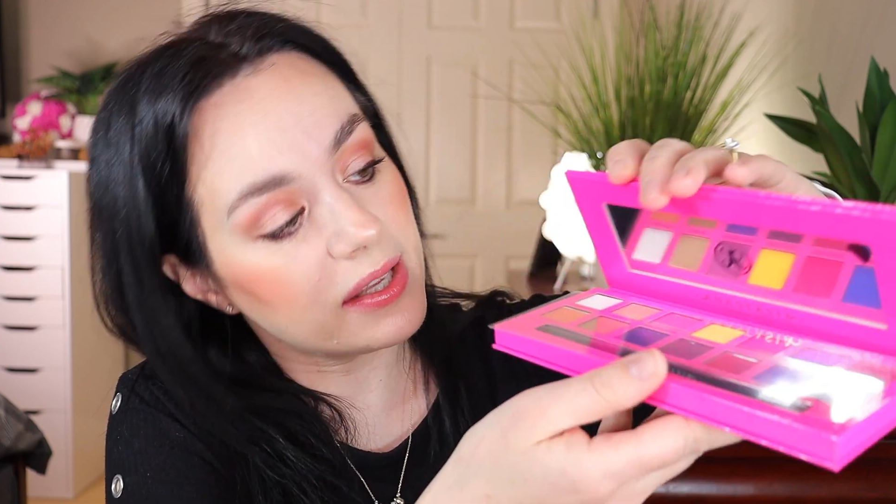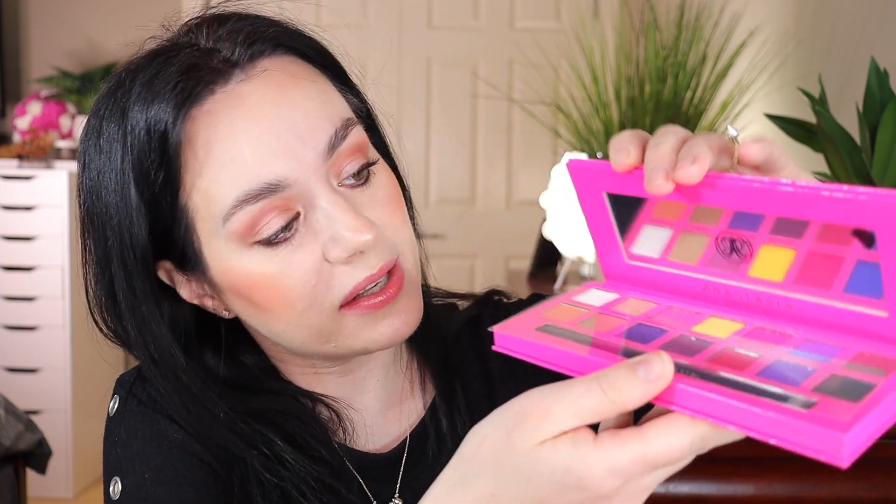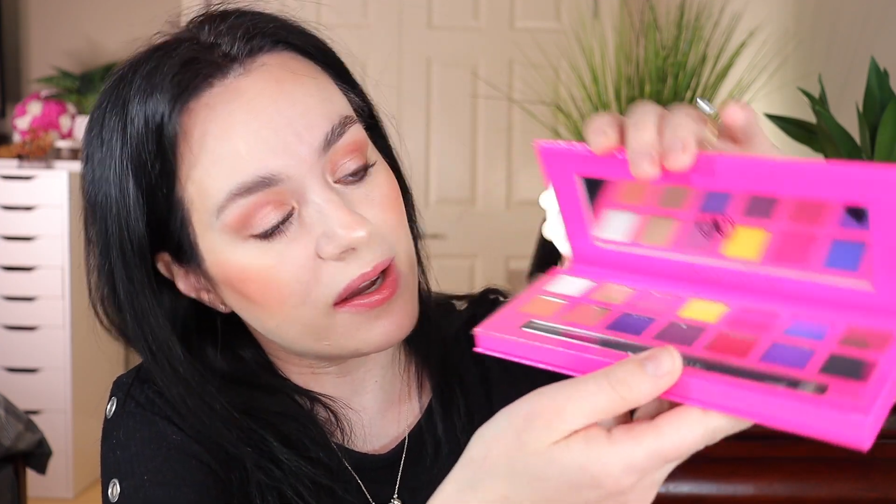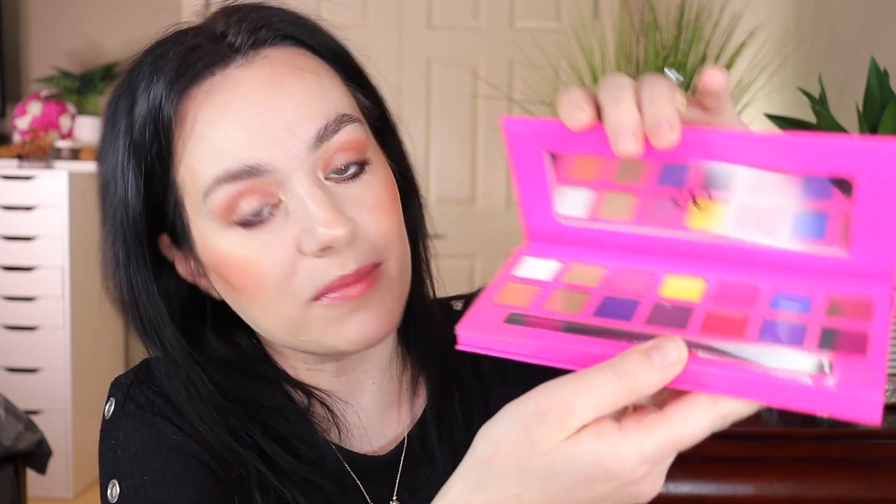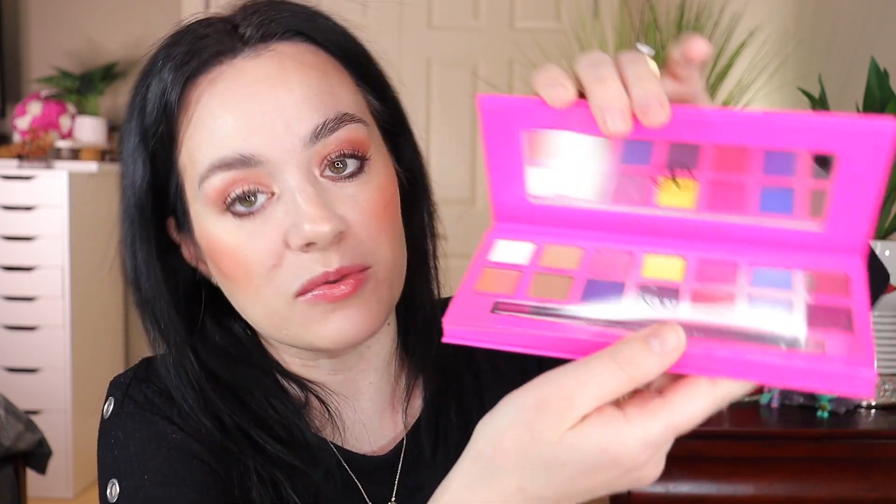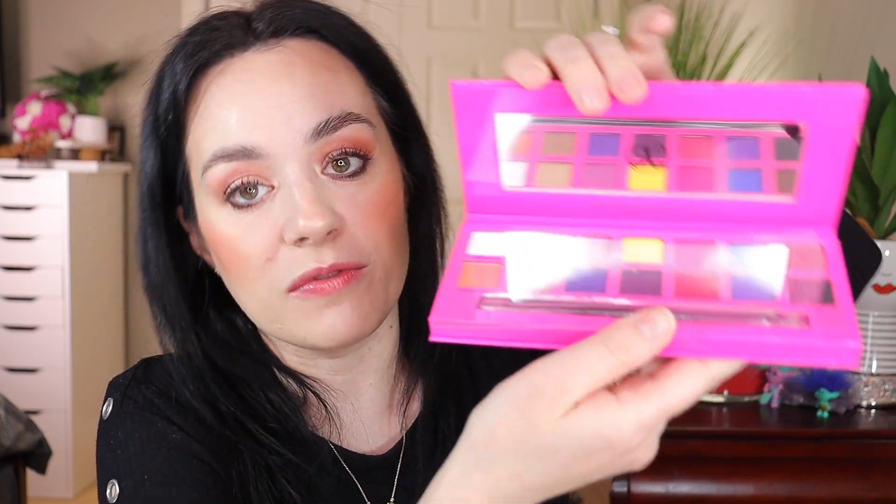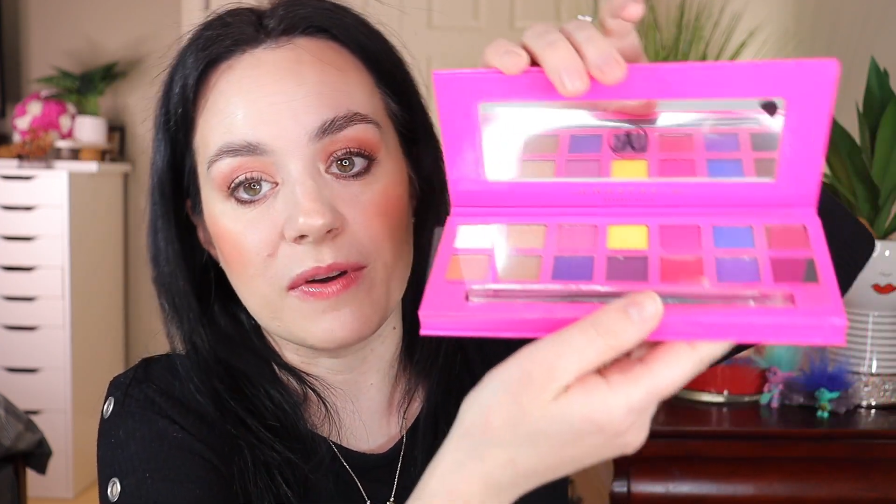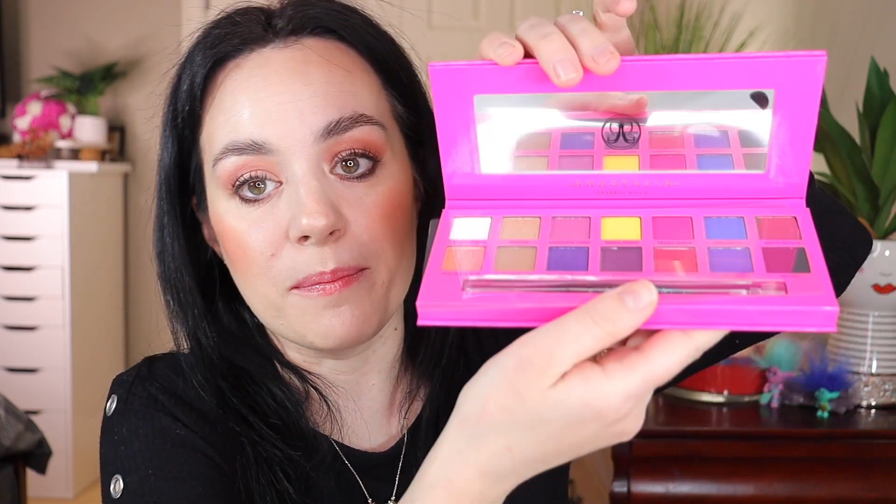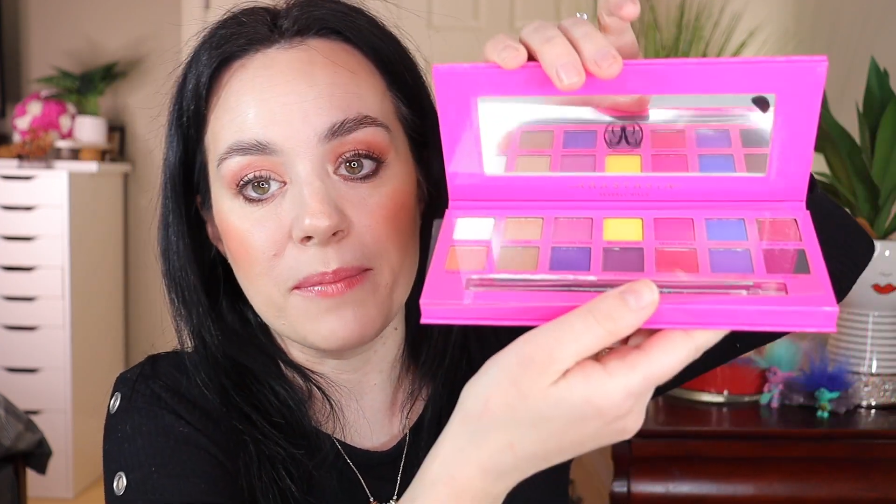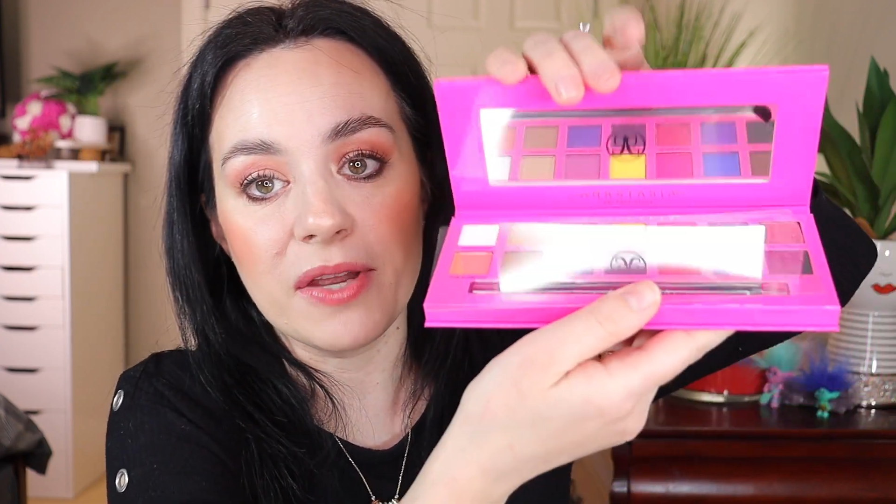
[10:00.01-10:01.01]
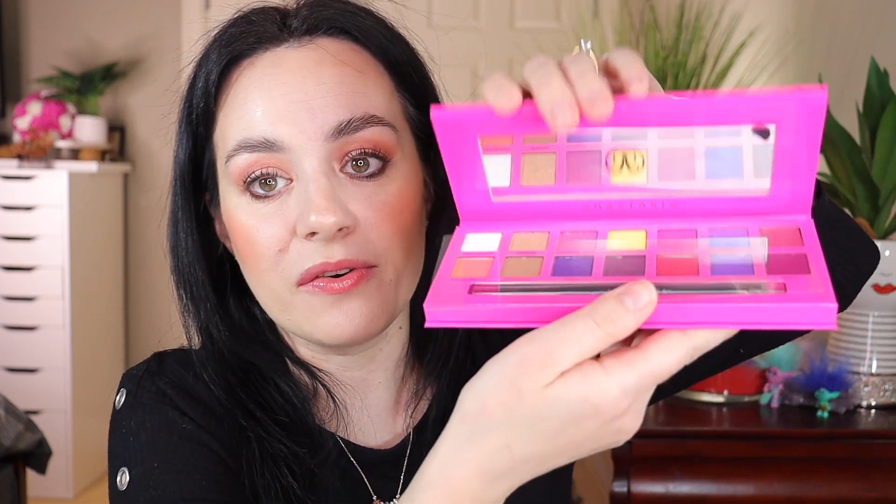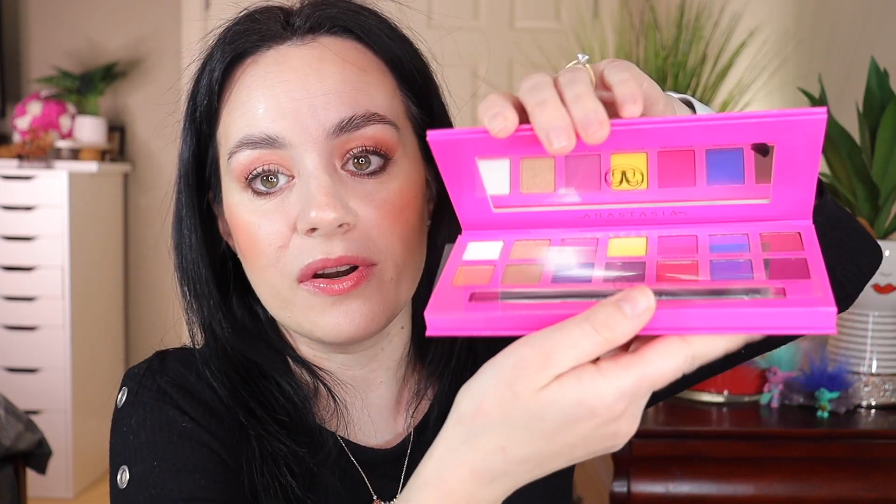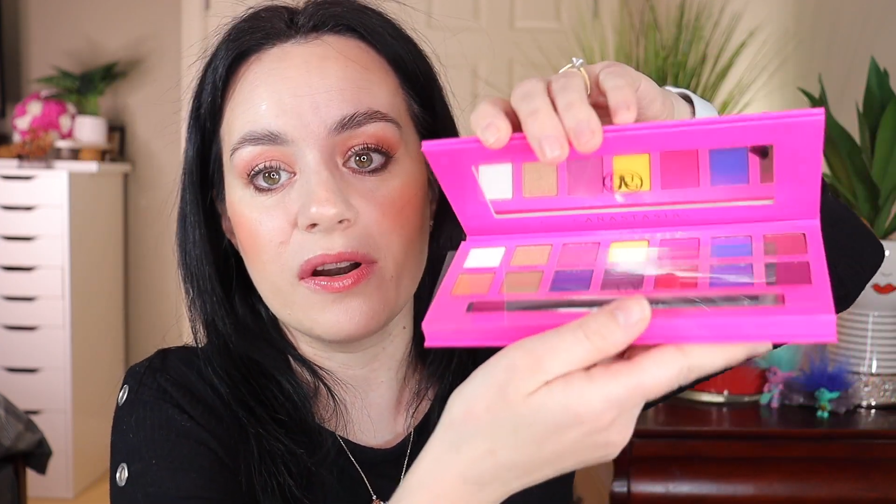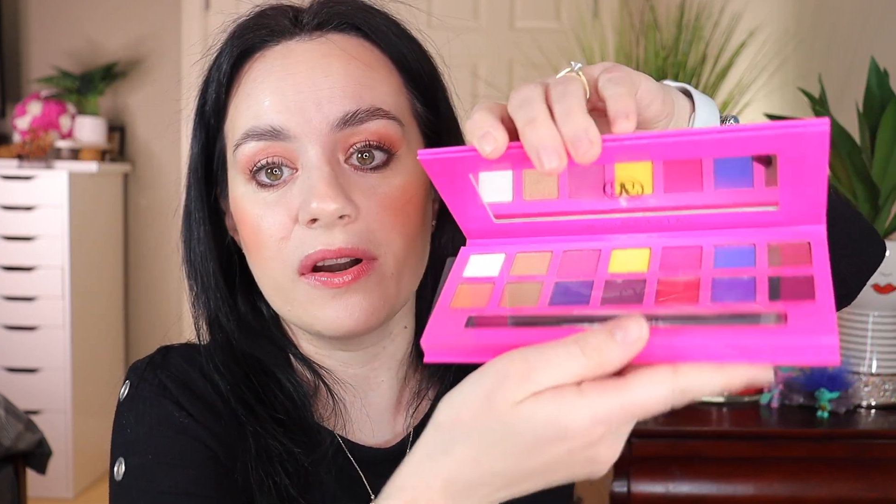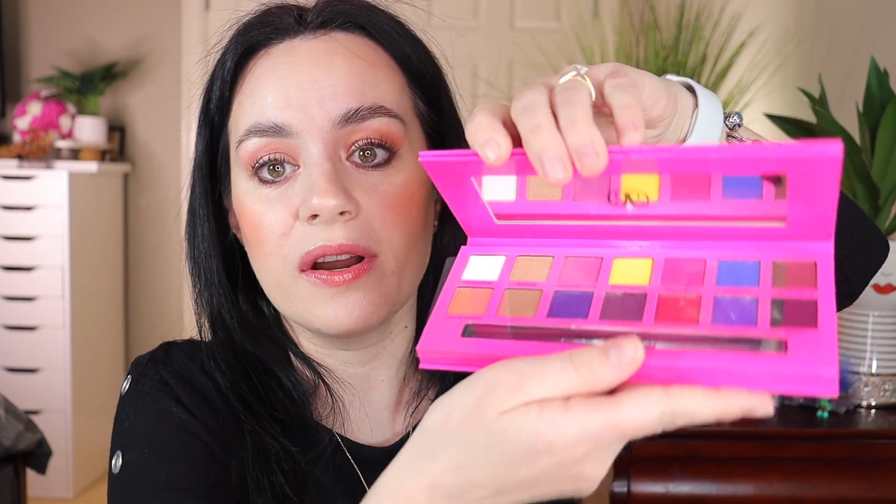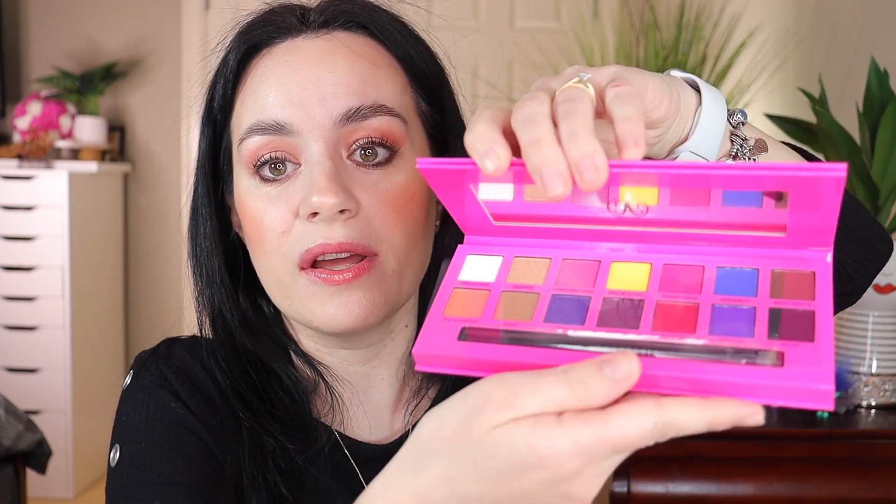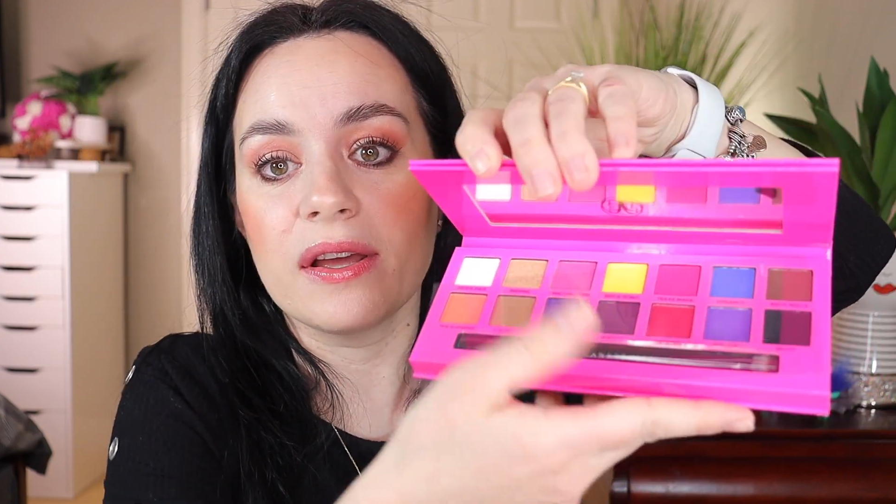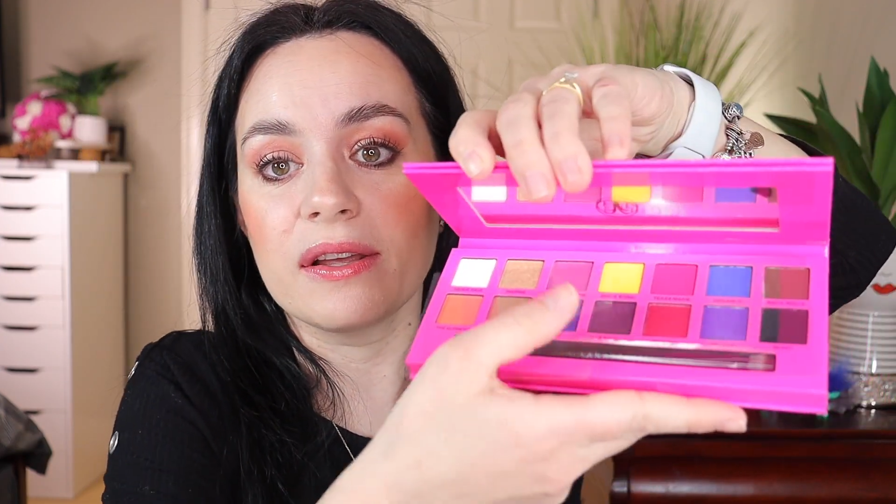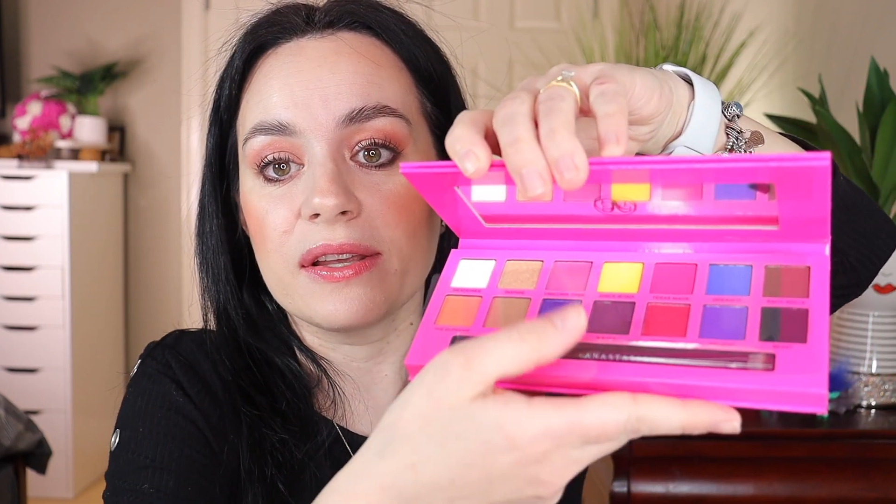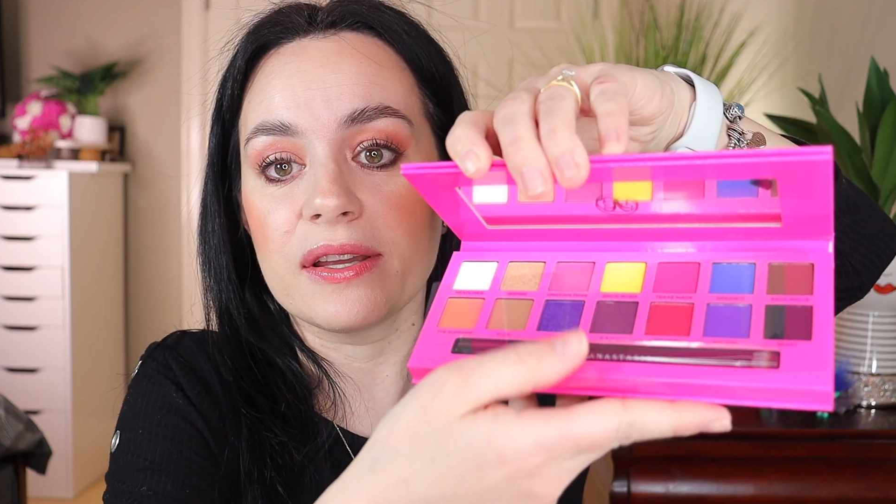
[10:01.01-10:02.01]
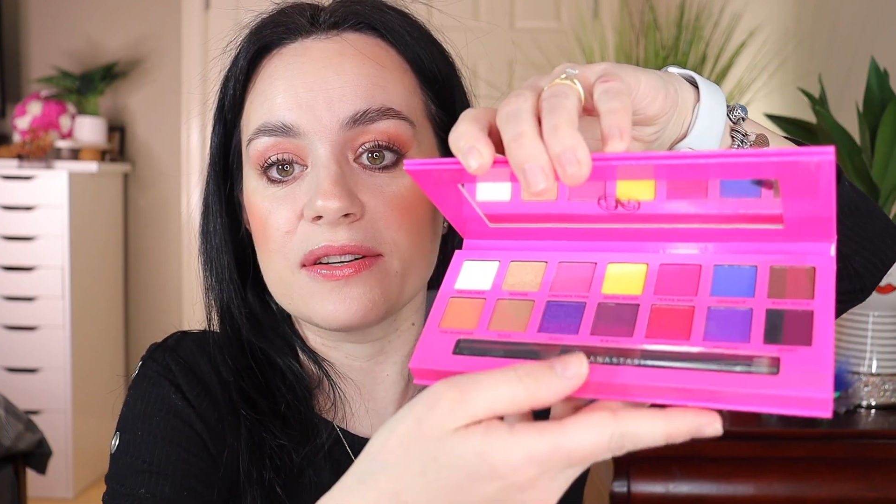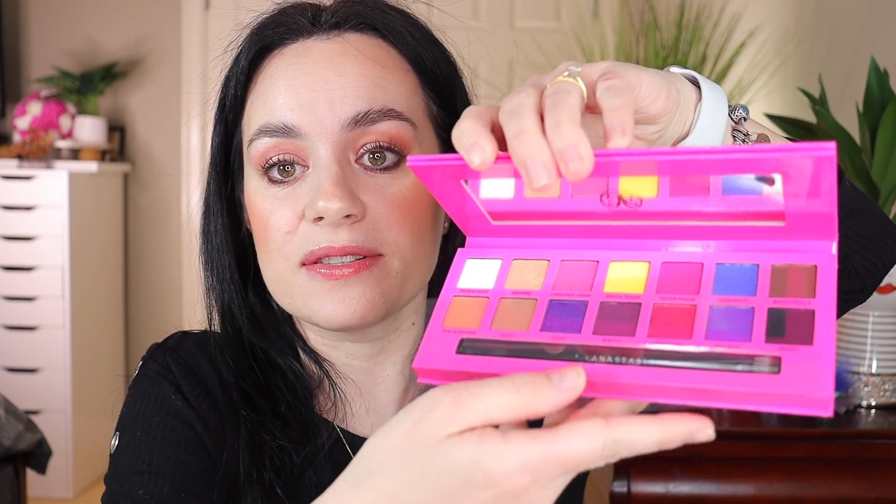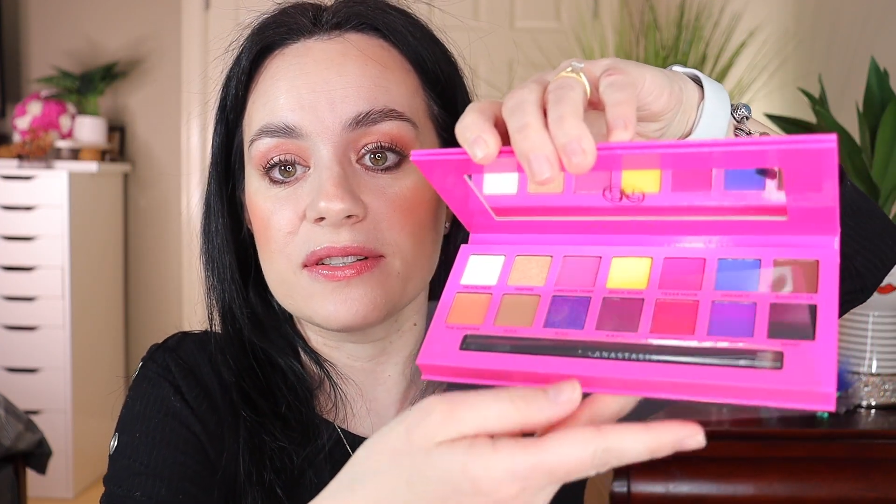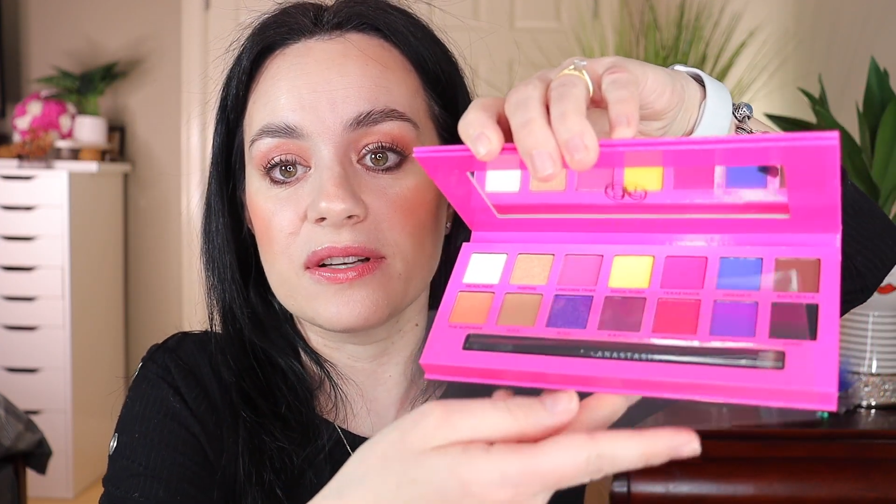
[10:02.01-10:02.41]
It comes with a mirror. Here's